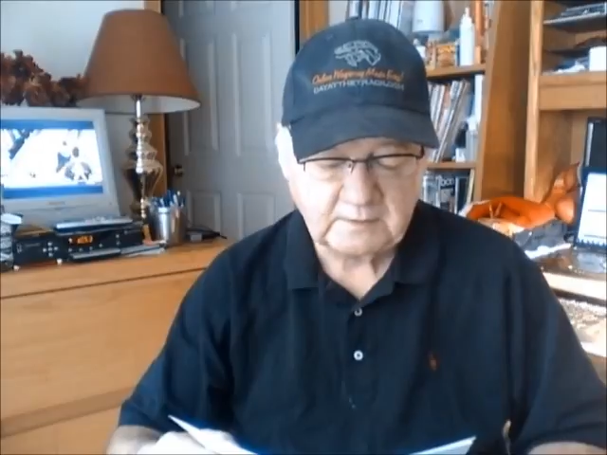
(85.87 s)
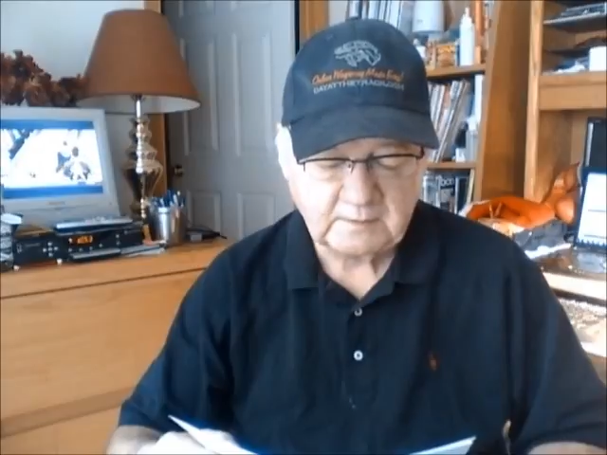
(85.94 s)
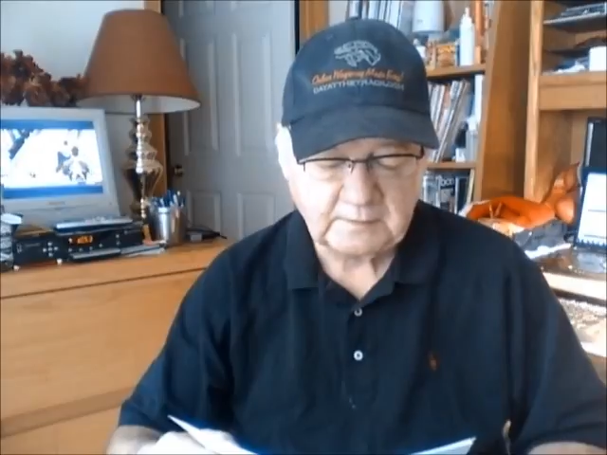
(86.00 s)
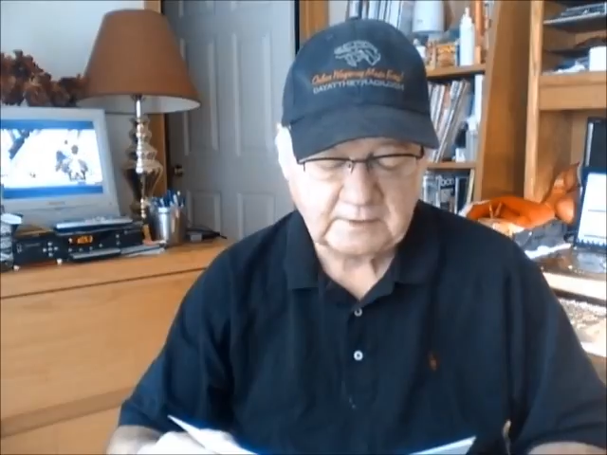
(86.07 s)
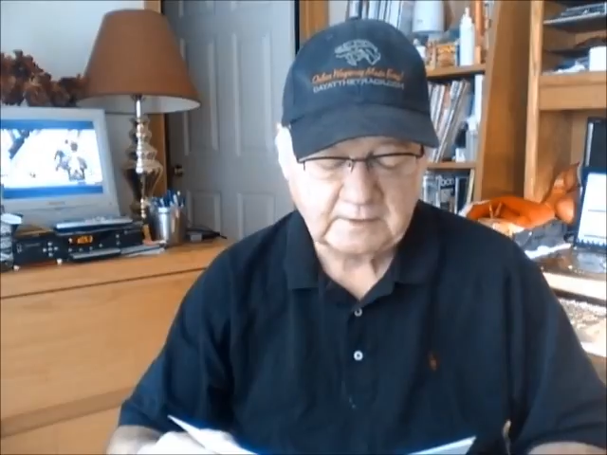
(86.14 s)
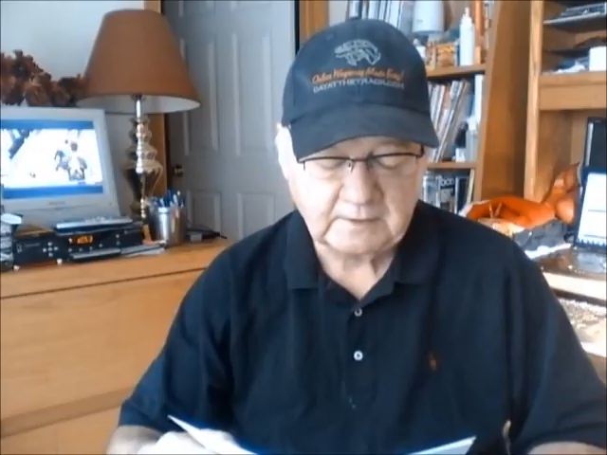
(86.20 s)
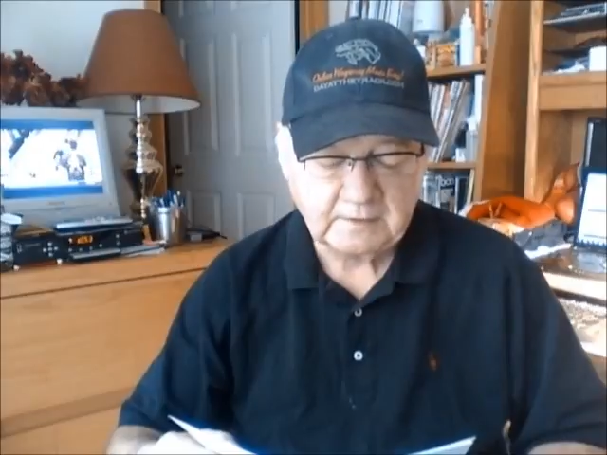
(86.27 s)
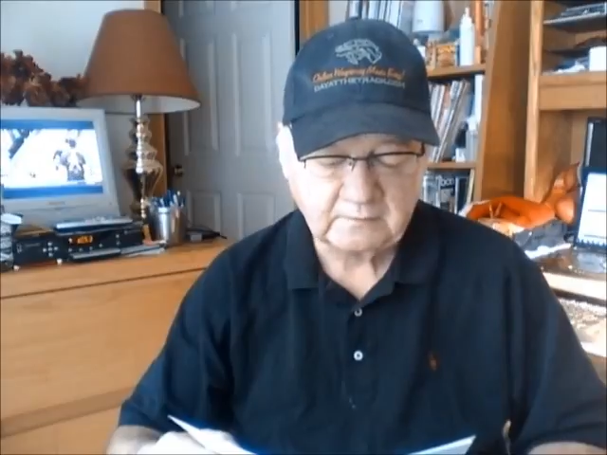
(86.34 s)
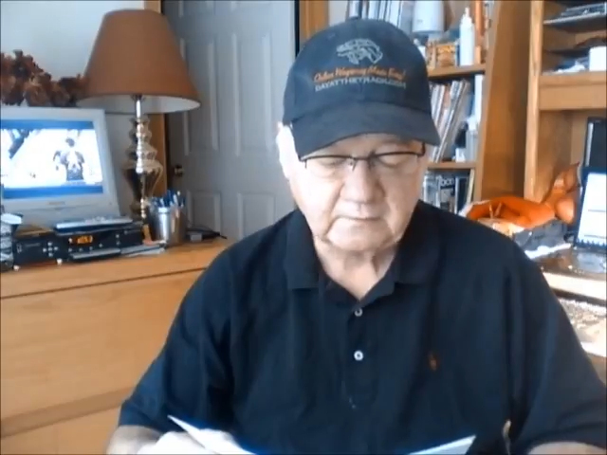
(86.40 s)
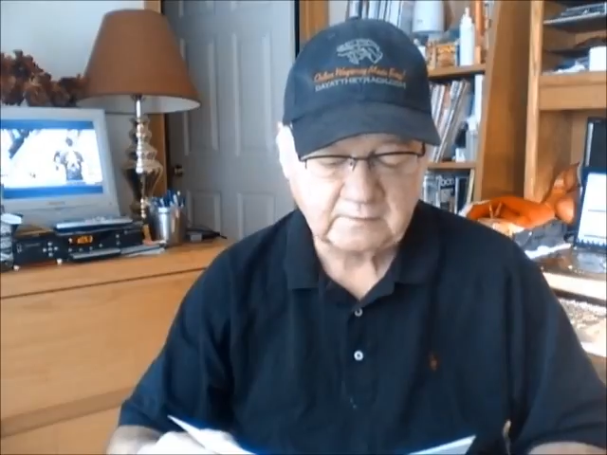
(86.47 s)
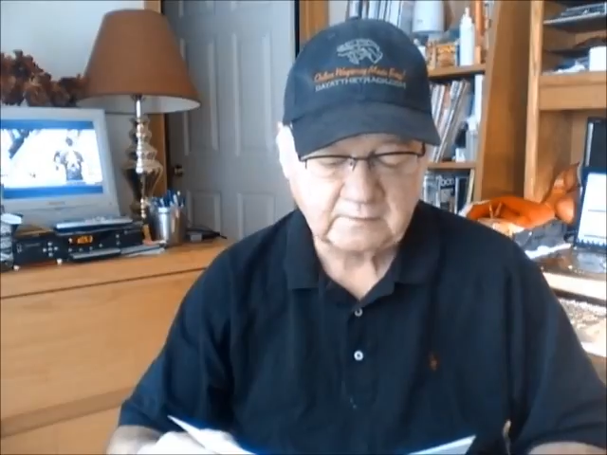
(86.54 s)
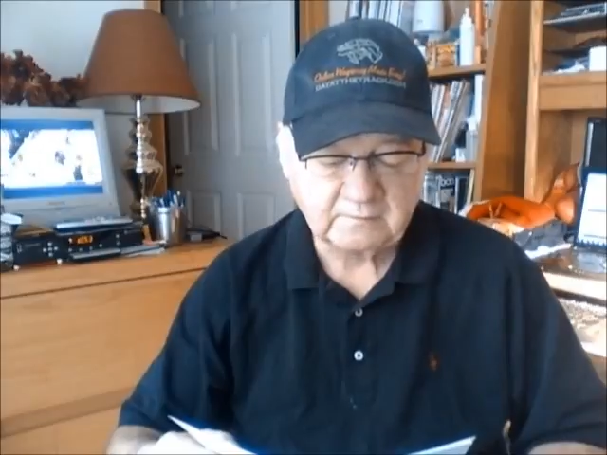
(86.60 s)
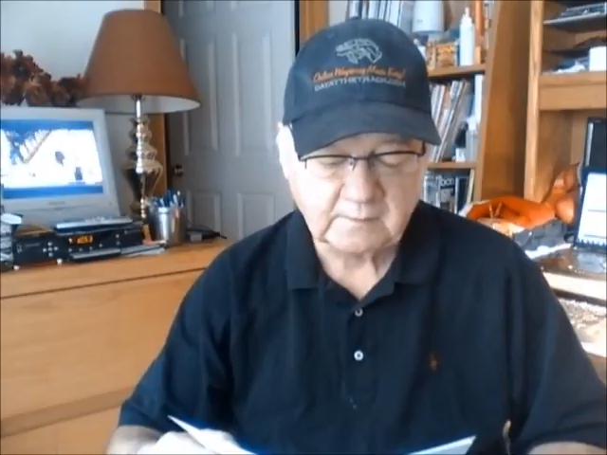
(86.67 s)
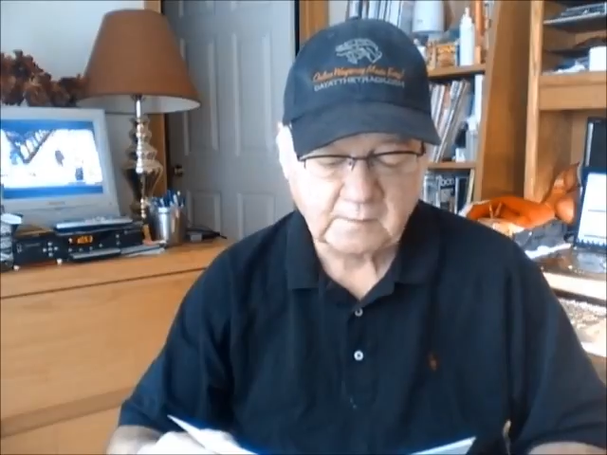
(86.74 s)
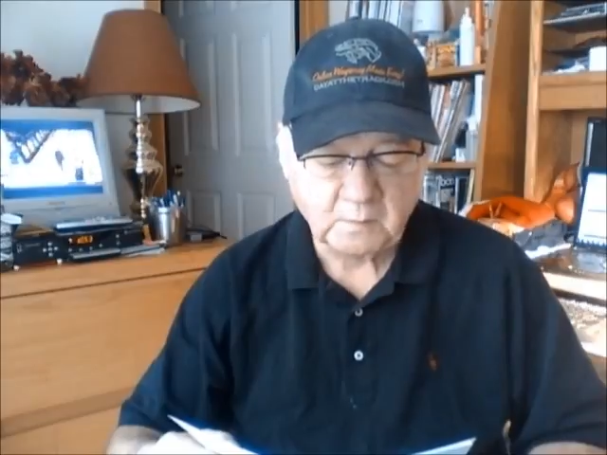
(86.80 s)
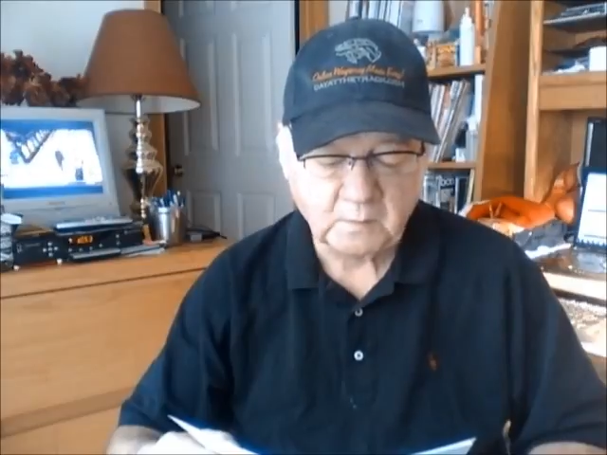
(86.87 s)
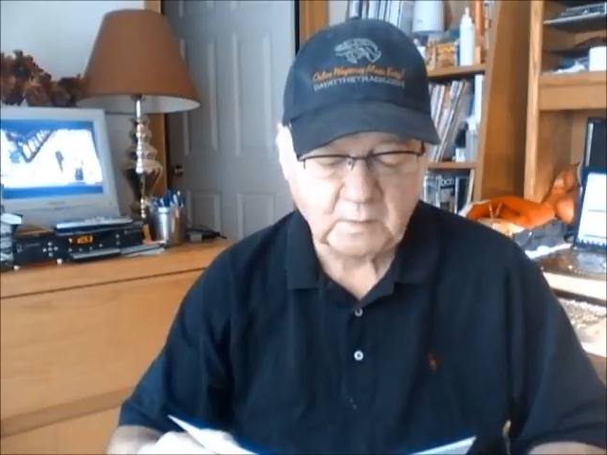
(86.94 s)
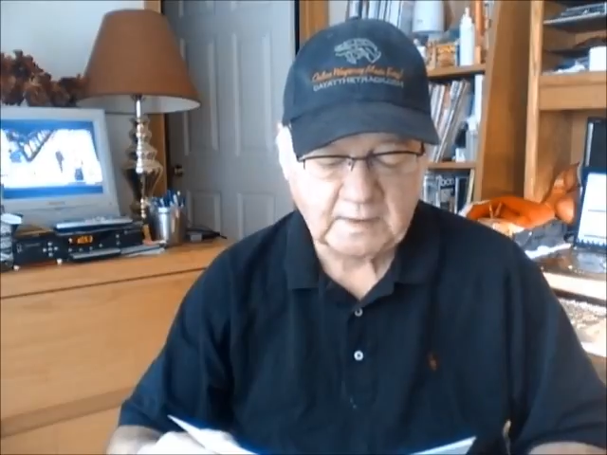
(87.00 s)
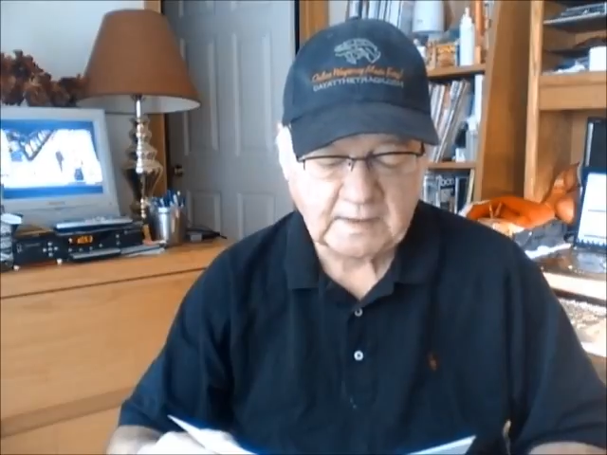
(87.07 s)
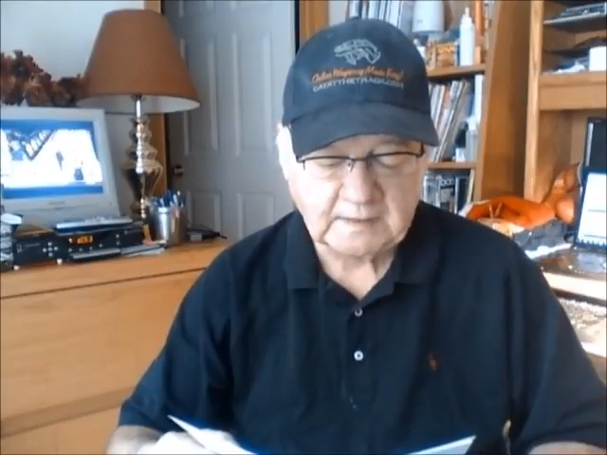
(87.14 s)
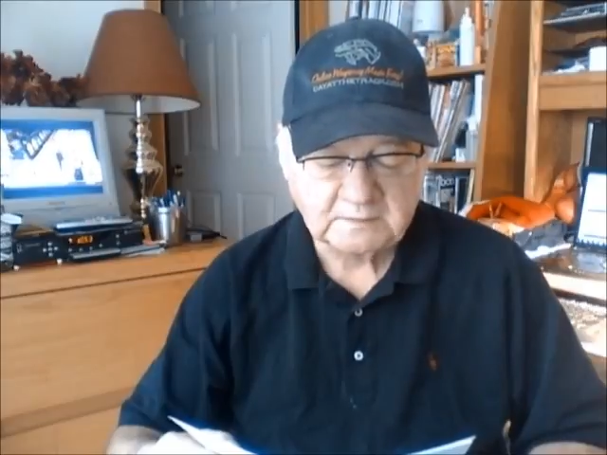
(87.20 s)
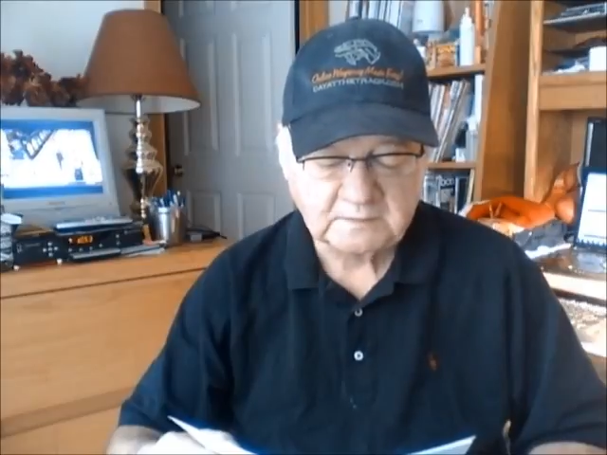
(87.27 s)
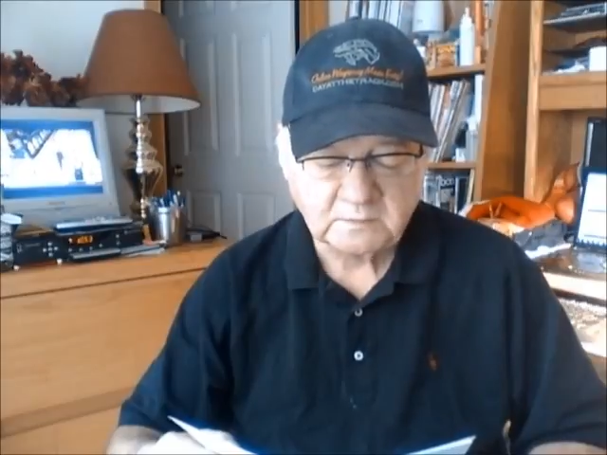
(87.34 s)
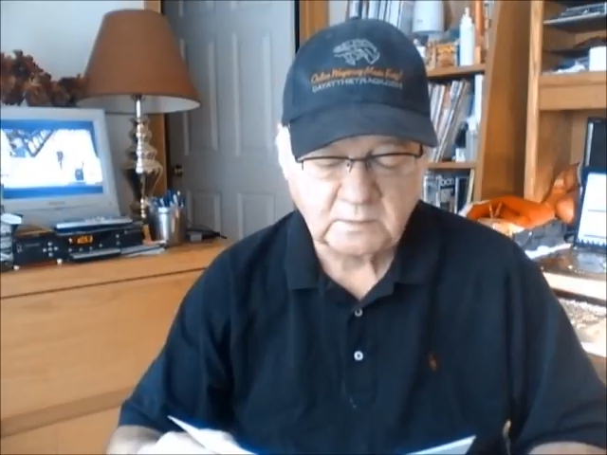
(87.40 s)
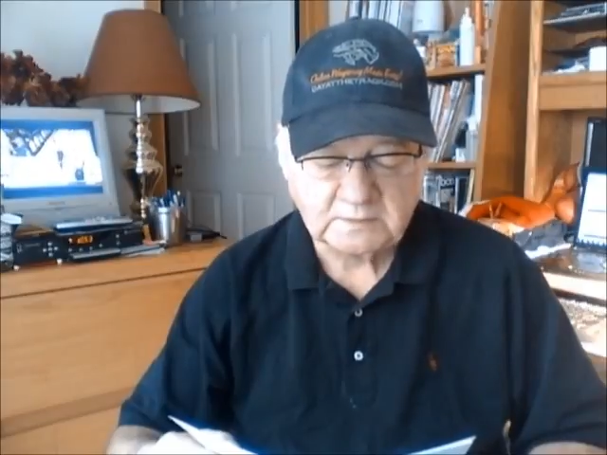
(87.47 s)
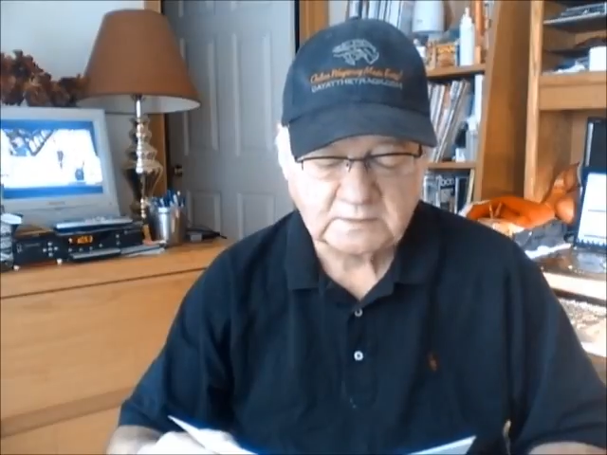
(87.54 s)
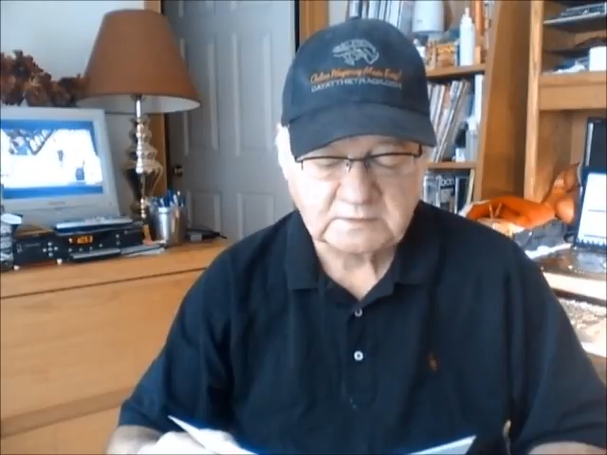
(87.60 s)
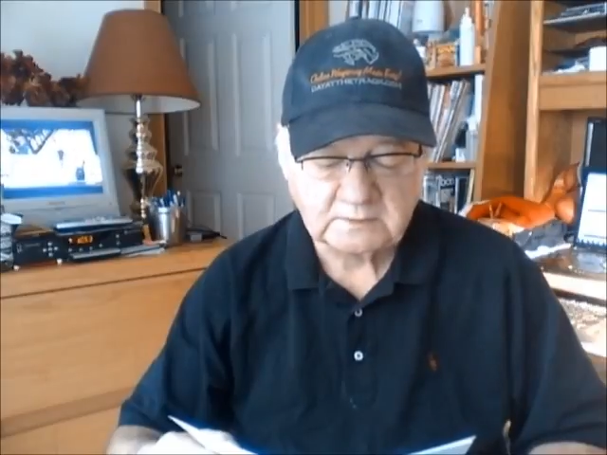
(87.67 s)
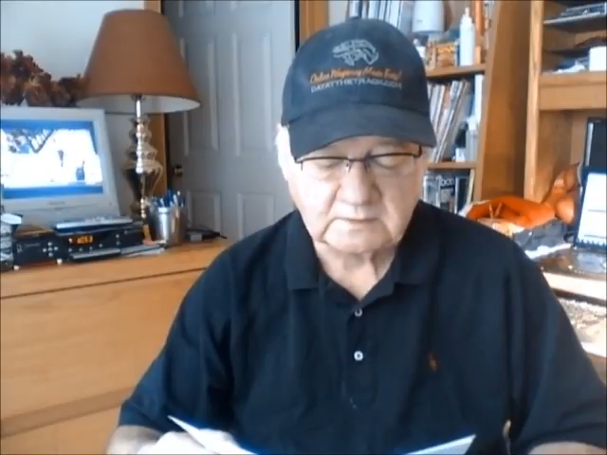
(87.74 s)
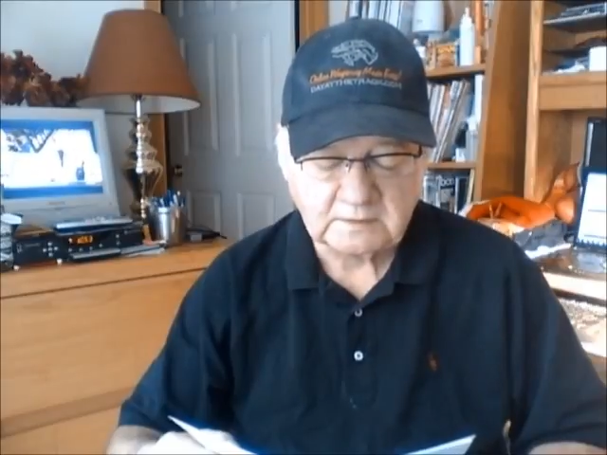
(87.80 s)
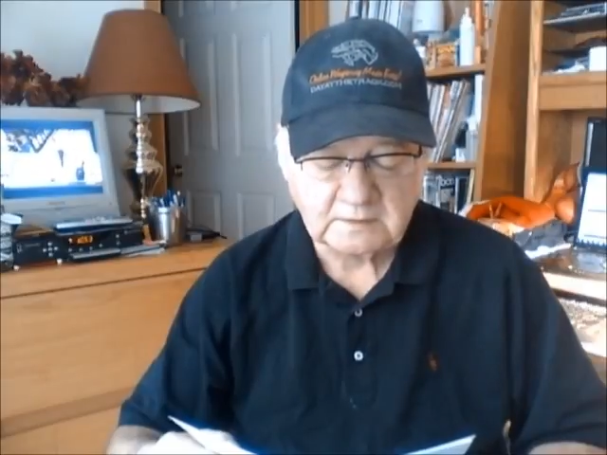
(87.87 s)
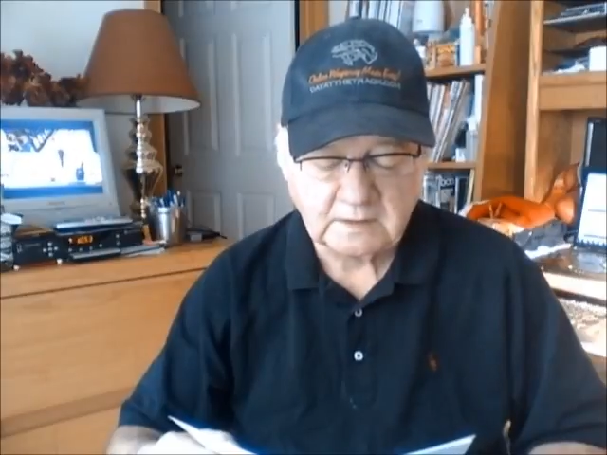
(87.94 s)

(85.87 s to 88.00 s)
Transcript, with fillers: the paired entry of number 1 Ann's Western